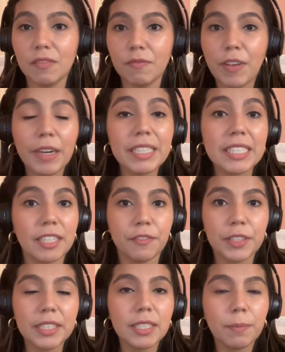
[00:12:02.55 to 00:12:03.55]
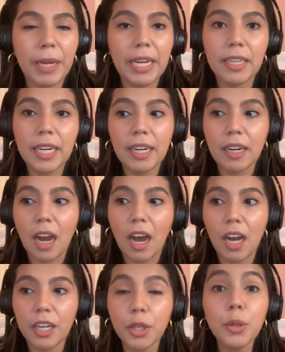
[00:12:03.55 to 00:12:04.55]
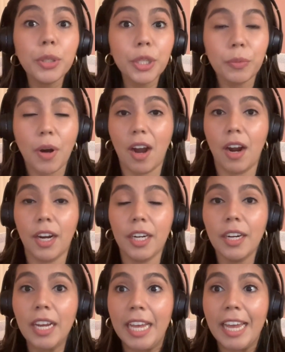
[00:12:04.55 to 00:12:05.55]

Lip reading: very different depending on who you are